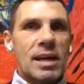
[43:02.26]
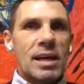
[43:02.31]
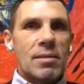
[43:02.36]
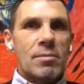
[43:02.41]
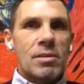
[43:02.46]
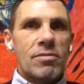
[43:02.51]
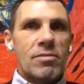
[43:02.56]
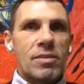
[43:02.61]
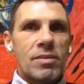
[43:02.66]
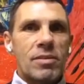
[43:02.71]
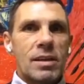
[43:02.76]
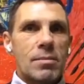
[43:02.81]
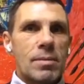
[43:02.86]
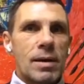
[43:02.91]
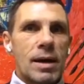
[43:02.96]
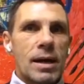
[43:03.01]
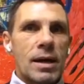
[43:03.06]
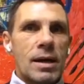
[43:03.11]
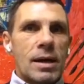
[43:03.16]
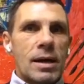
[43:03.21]
pick a
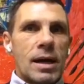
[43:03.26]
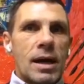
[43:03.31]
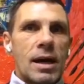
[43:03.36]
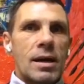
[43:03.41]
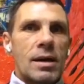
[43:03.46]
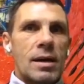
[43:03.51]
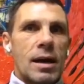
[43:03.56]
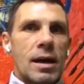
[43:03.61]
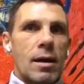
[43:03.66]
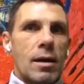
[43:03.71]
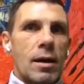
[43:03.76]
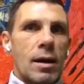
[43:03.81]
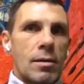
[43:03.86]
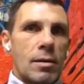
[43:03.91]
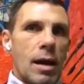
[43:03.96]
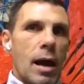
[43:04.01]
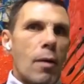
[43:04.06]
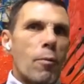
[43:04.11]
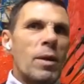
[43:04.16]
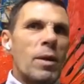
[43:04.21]
midfield, but
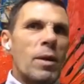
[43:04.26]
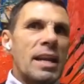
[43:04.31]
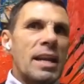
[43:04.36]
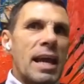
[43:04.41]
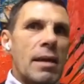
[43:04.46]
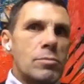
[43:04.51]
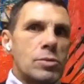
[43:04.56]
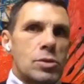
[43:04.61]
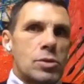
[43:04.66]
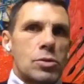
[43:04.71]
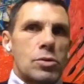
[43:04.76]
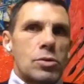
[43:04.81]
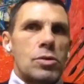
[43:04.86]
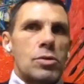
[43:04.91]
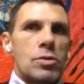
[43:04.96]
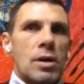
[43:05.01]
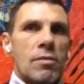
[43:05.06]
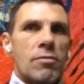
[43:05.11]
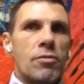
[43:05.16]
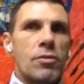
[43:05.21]
I will name to
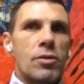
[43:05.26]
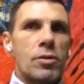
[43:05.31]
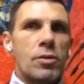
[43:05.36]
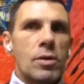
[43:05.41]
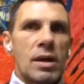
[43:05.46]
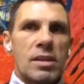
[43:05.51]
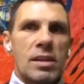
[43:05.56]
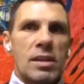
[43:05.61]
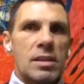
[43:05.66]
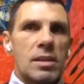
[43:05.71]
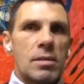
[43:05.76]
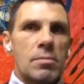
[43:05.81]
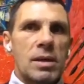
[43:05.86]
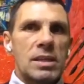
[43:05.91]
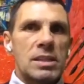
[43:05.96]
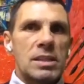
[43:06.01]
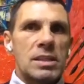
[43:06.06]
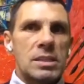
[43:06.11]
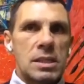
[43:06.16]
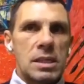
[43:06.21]
you a few. I think the
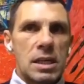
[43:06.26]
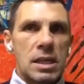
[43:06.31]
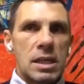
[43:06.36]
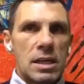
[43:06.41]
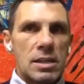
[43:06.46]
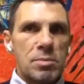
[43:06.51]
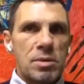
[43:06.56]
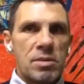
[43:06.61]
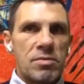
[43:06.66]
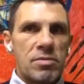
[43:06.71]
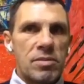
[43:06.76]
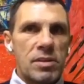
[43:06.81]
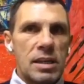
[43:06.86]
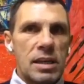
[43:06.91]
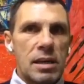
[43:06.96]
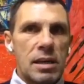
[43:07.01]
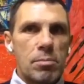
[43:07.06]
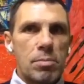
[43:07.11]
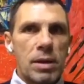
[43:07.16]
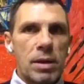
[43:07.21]
best English
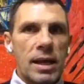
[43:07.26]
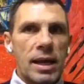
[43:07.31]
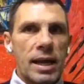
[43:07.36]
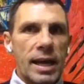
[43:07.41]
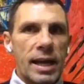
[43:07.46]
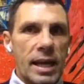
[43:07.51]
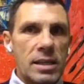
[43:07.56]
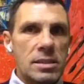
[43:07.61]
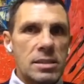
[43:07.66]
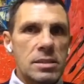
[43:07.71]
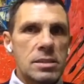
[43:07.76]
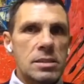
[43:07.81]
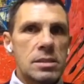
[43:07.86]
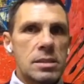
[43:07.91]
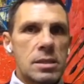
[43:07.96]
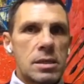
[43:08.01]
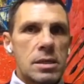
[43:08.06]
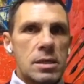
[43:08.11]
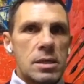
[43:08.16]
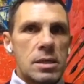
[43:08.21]
midfielder I play
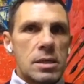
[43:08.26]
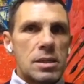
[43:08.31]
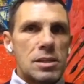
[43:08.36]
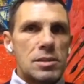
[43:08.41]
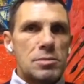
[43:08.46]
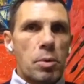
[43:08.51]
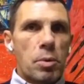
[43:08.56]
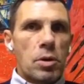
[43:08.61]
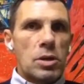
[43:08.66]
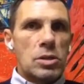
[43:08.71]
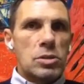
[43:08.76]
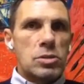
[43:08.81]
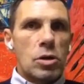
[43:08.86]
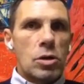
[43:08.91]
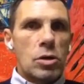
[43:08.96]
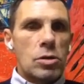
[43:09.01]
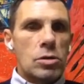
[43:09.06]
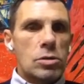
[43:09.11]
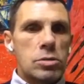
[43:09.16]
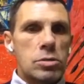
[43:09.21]
against is Paul
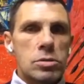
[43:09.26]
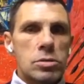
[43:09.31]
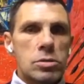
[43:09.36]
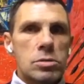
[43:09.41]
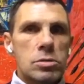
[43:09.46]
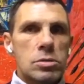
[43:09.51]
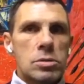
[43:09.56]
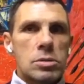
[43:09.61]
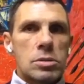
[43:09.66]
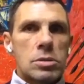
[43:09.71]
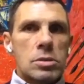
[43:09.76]
Scholes.